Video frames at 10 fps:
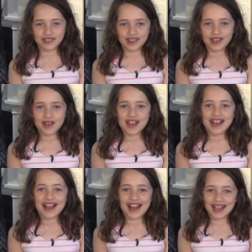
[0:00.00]

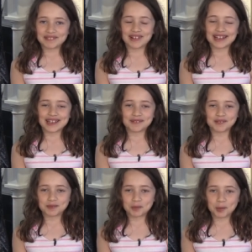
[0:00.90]
Hi, my name
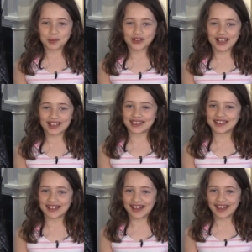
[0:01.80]
is
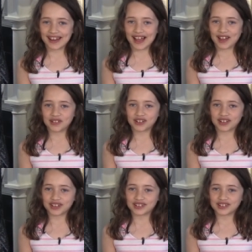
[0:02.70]
Pribilaki, and I would
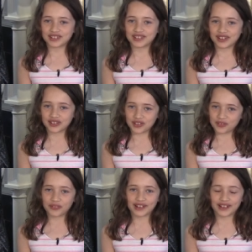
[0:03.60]
like to tell
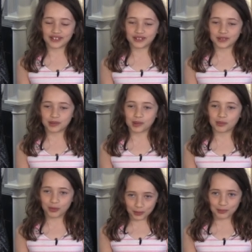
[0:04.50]
you what I learned
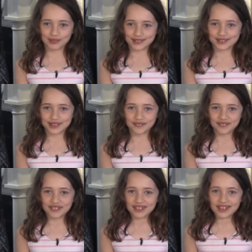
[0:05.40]
about prohibition.
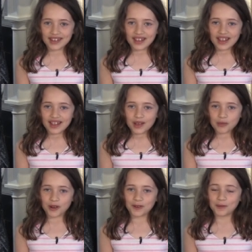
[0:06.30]

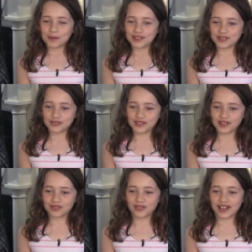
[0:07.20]
Prohibition
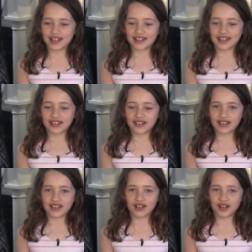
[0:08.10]
was
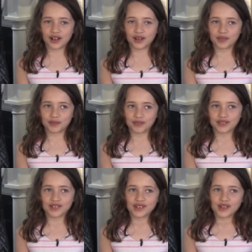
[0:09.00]
when, um,
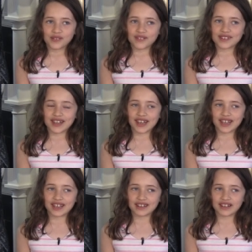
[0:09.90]
when
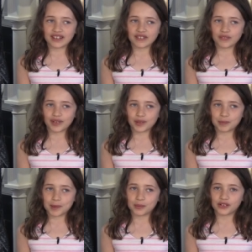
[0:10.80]
they when
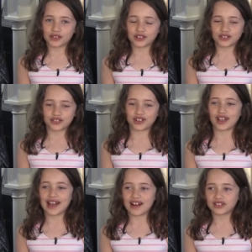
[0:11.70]
people couldn't
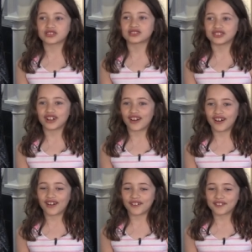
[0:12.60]
drink
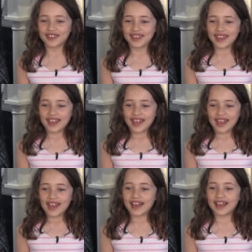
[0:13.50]
alcohol
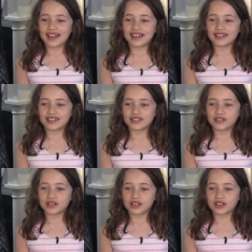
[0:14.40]
and